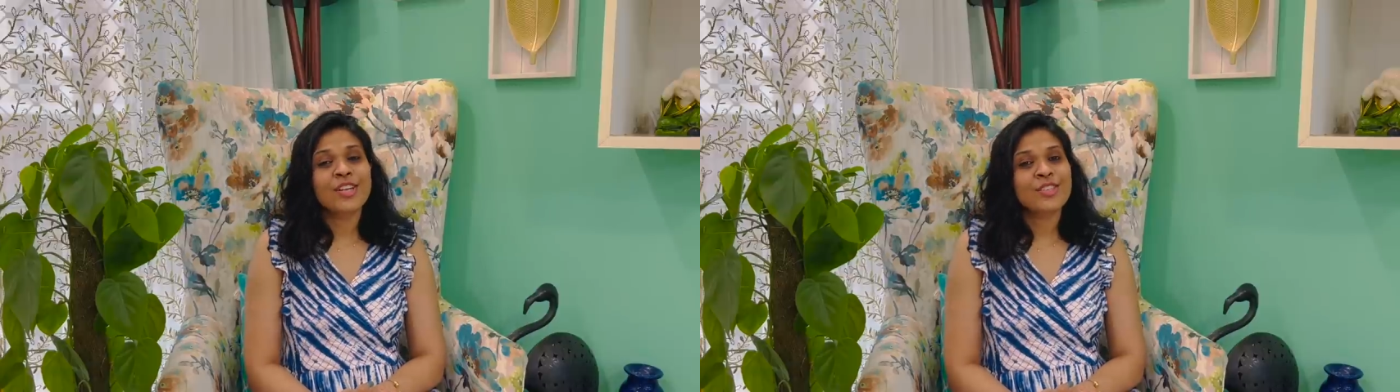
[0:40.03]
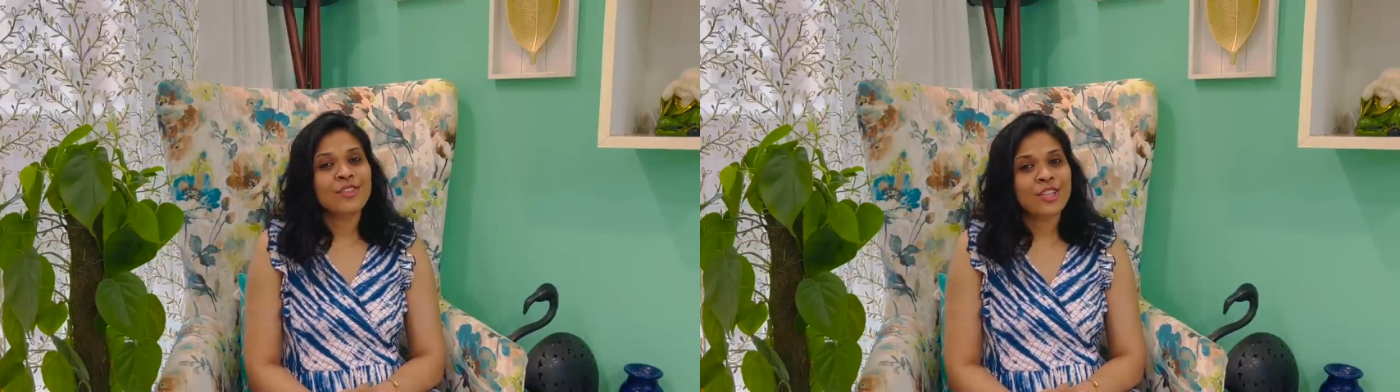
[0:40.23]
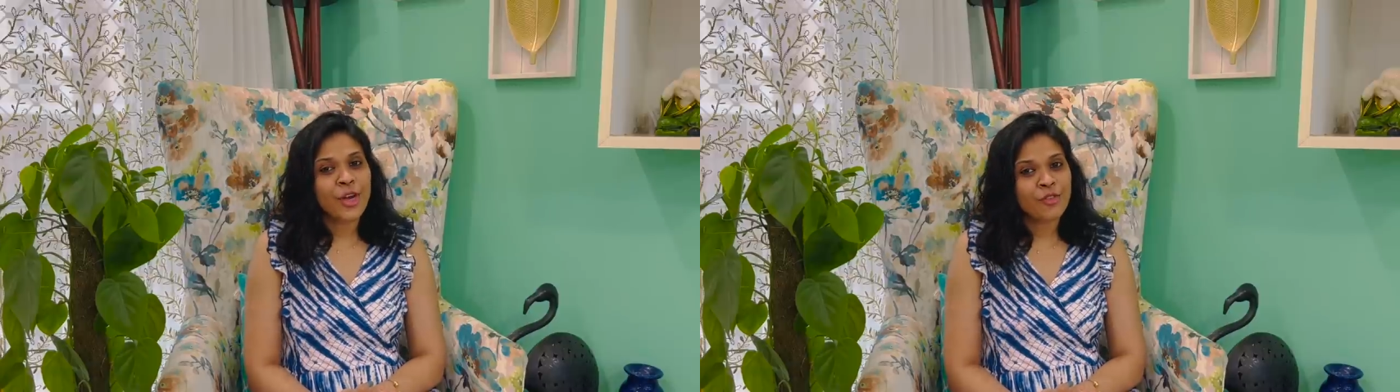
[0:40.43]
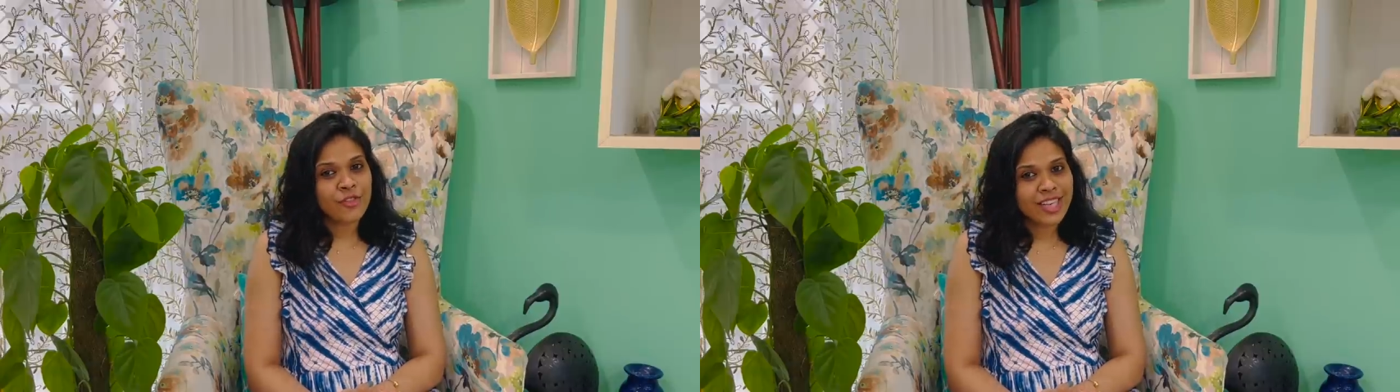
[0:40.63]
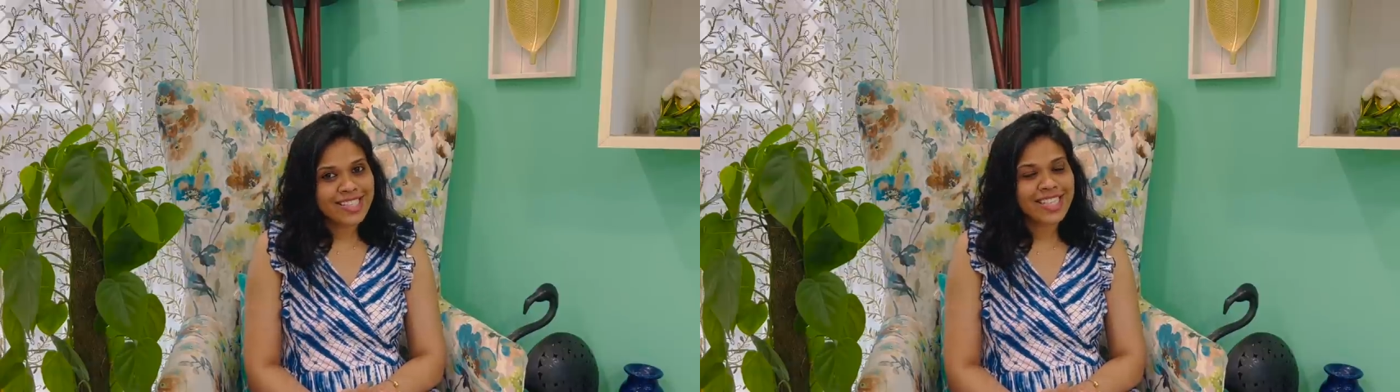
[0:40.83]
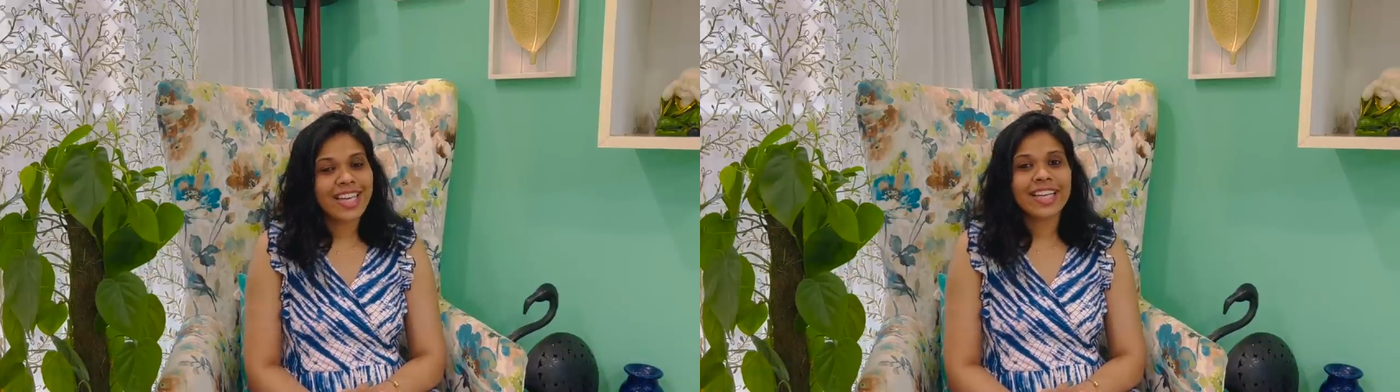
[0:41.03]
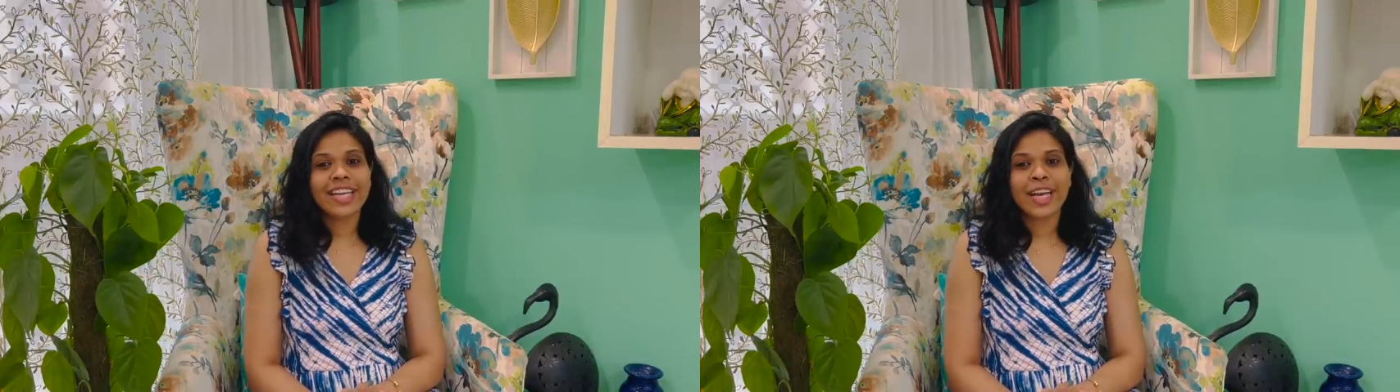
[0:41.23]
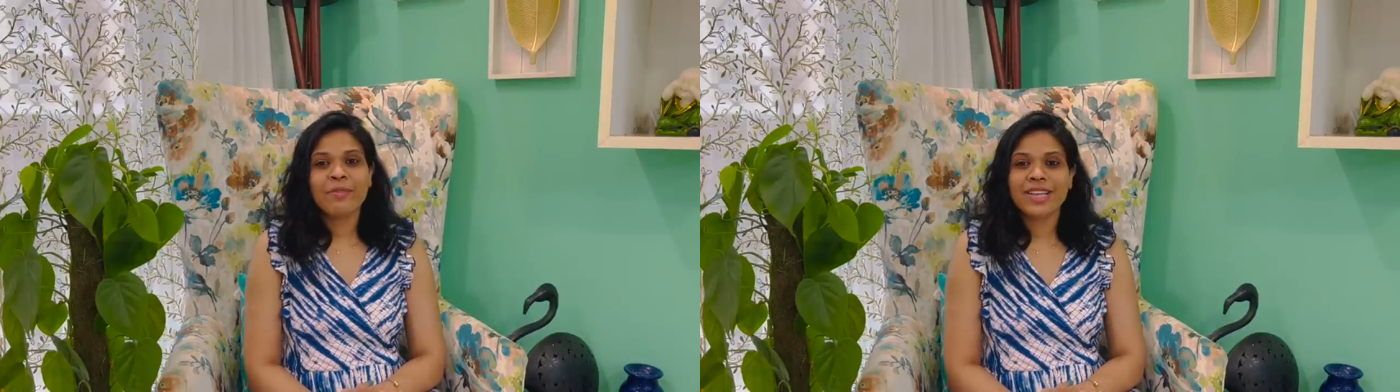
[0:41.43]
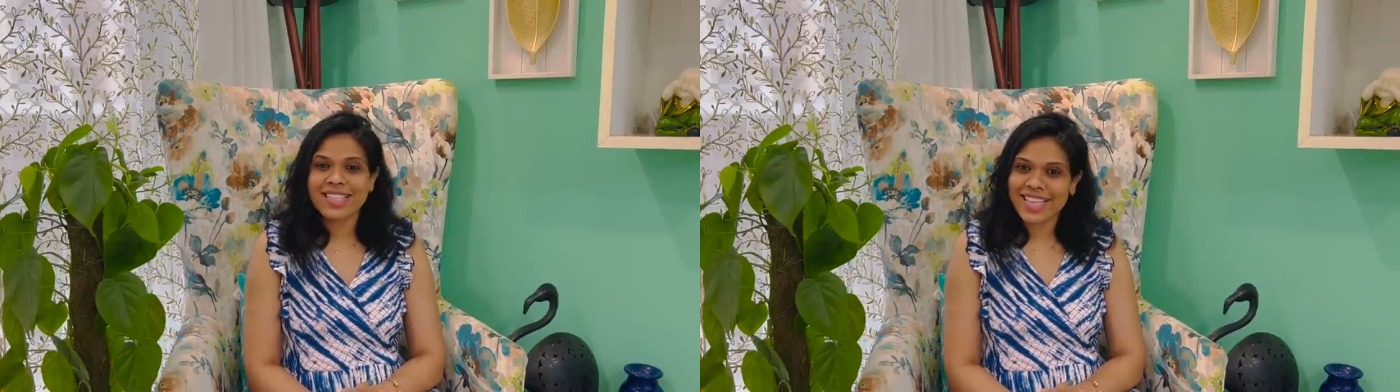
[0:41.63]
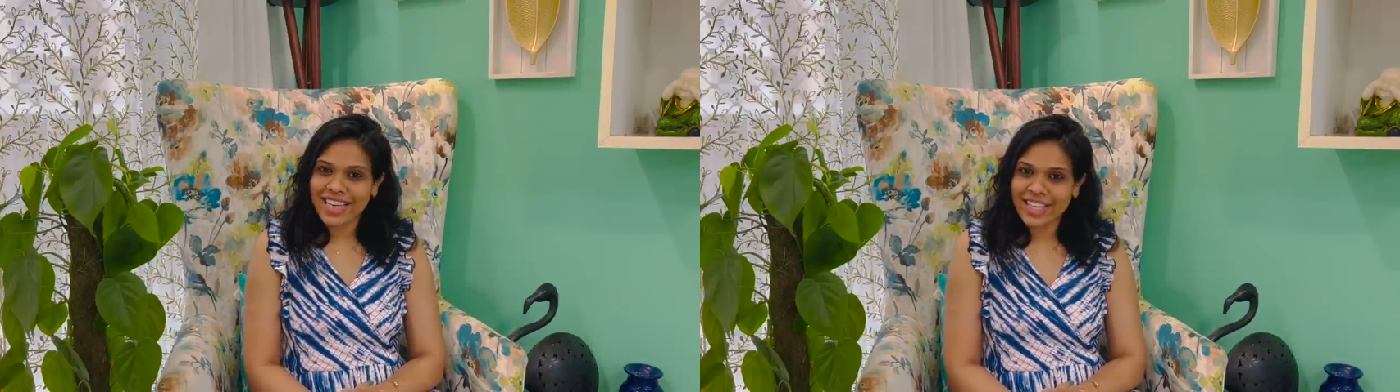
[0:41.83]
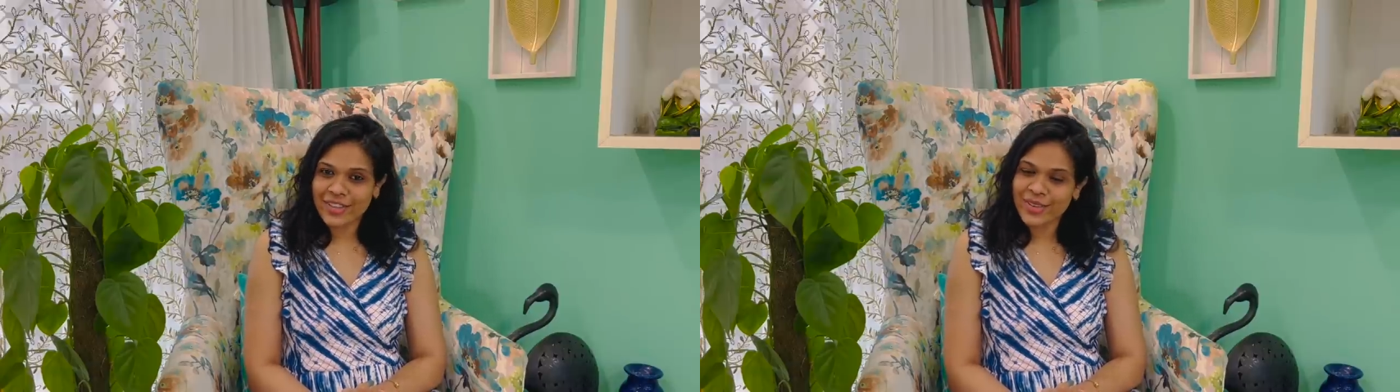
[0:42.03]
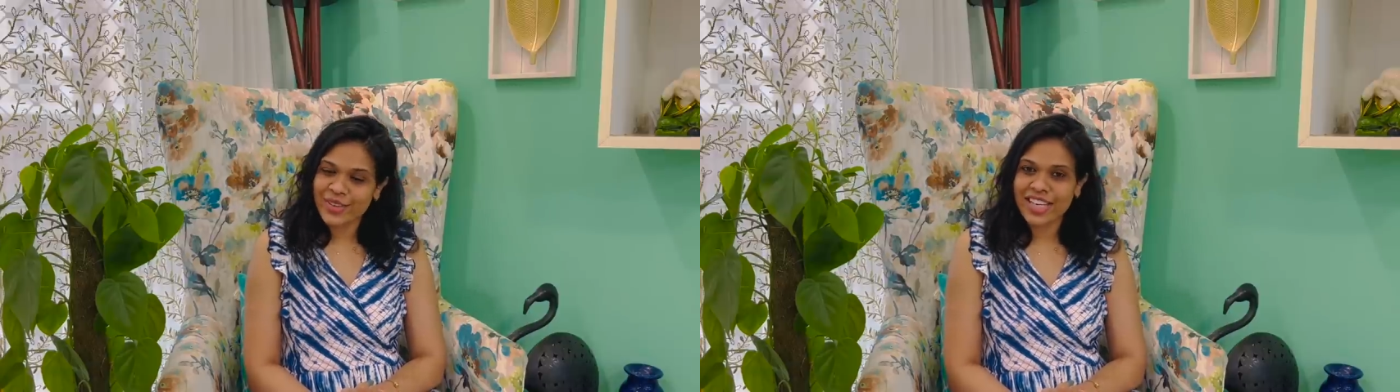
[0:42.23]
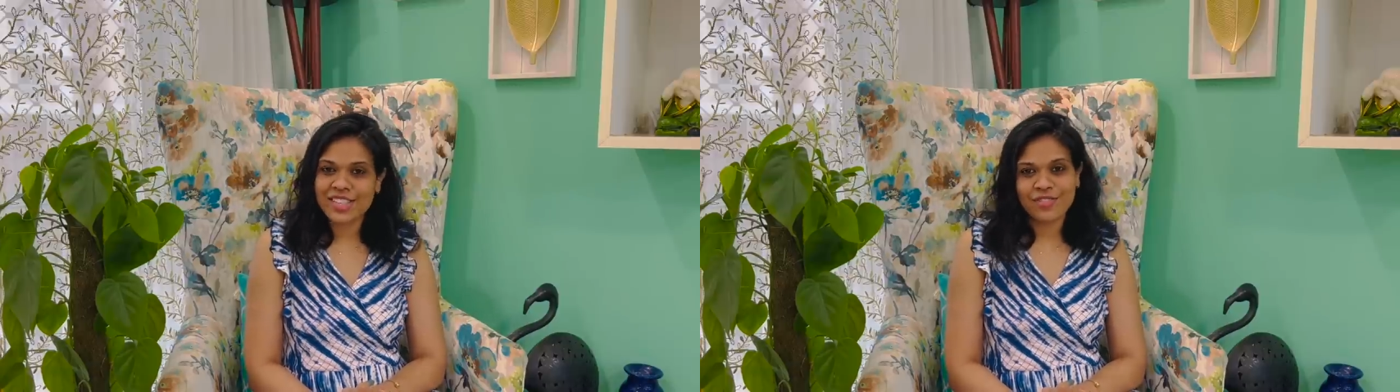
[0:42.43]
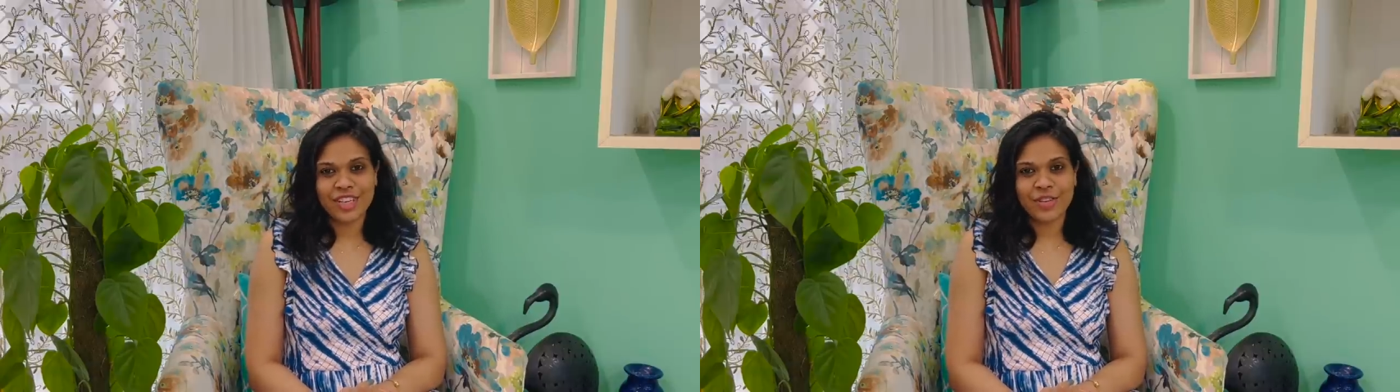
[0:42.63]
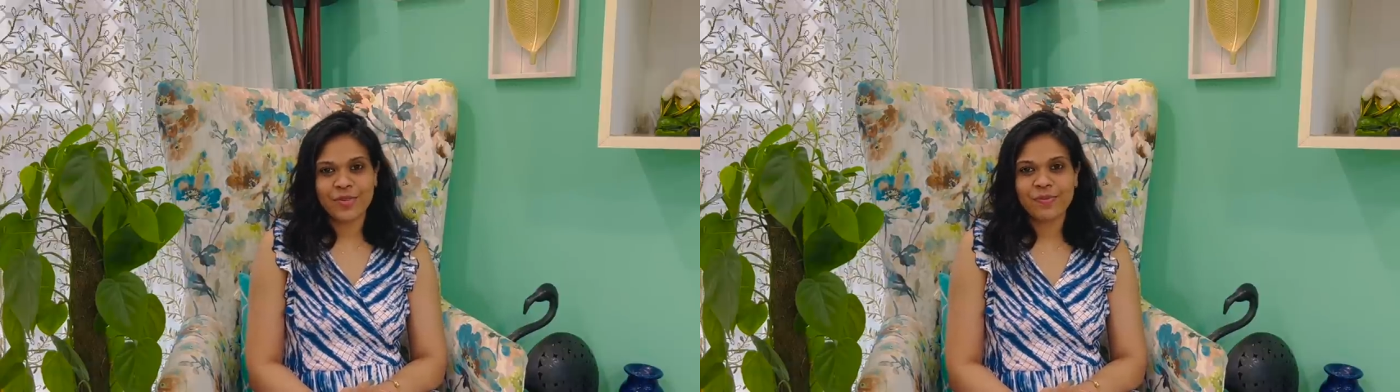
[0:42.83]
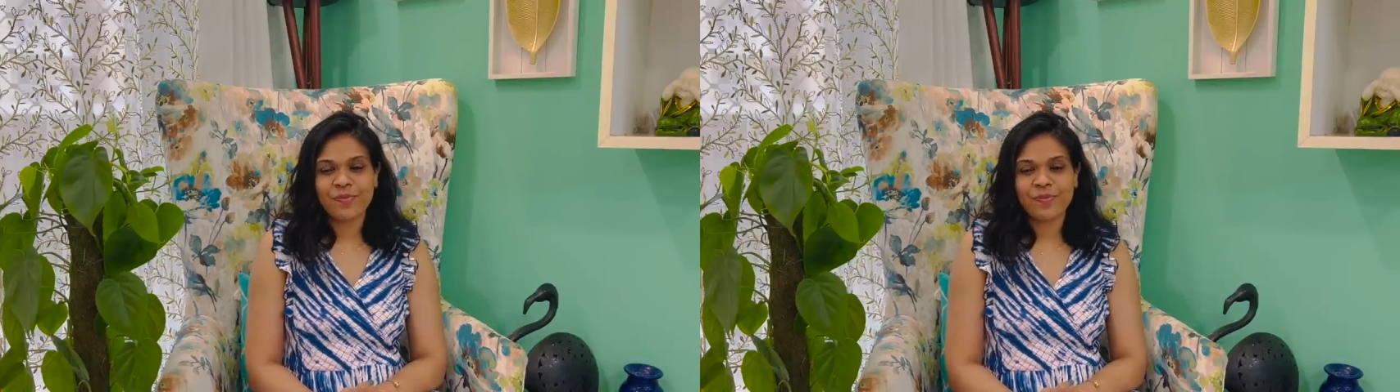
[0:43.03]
So without wasting any time, let's get into today's video.